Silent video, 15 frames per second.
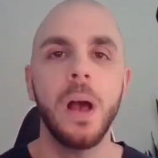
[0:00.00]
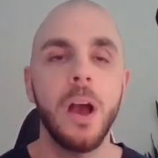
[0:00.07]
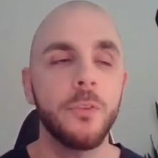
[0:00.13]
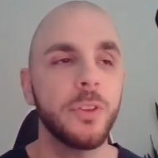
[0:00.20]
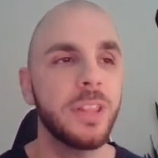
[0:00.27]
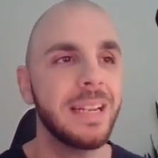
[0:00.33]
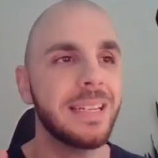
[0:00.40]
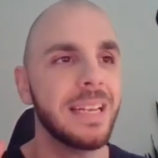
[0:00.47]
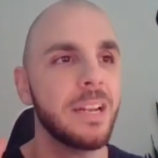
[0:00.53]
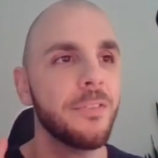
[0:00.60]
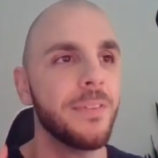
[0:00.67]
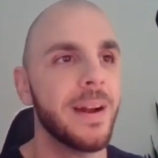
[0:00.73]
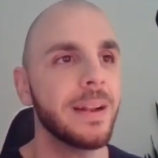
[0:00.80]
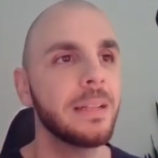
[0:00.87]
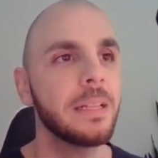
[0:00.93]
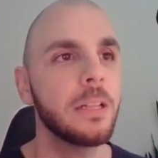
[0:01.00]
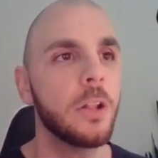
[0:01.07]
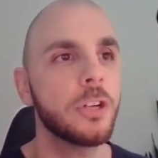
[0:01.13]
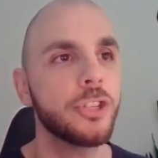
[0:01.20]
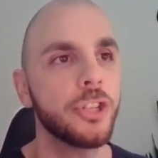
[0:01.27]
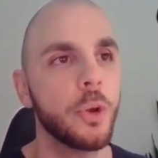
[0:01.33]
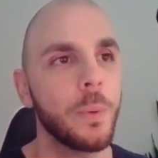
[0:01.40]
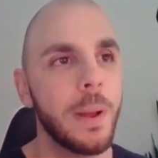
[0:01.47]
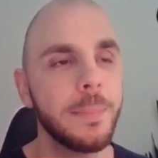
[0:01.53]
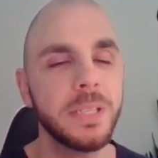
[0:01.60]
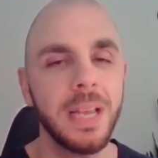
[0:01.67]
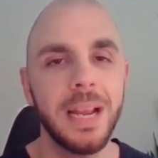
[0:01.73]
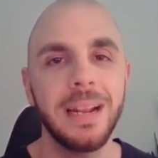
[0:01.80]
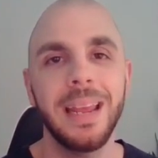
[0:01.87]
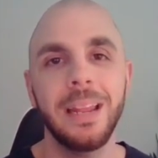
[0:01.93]
However, they did finally launch their
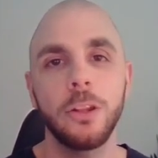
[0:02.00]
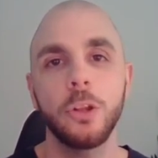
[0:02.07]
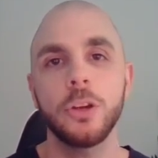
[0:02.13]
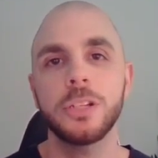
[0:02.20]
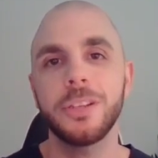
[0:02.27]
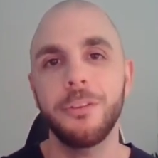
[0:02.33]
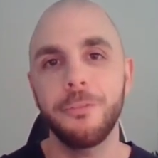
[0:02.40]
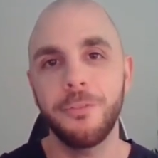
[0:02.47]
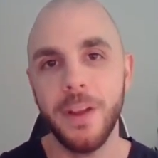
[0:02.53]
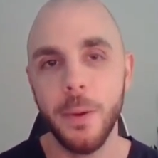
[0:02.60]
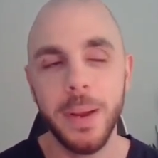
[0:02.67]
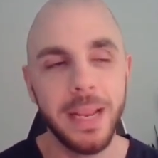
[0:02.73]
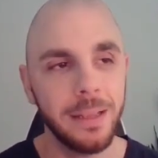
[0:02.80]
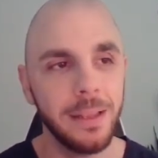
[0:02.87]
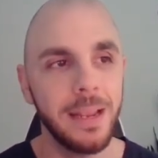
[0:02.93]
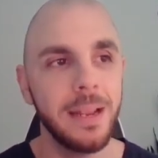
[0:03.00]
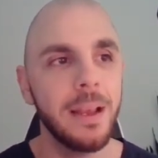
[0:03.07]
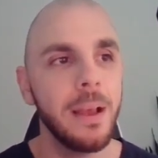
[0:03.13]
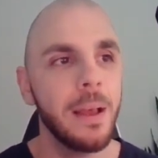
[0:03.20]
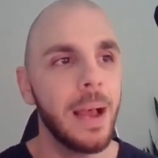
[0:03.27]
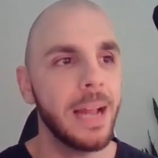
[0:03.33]
website. It looks very clean.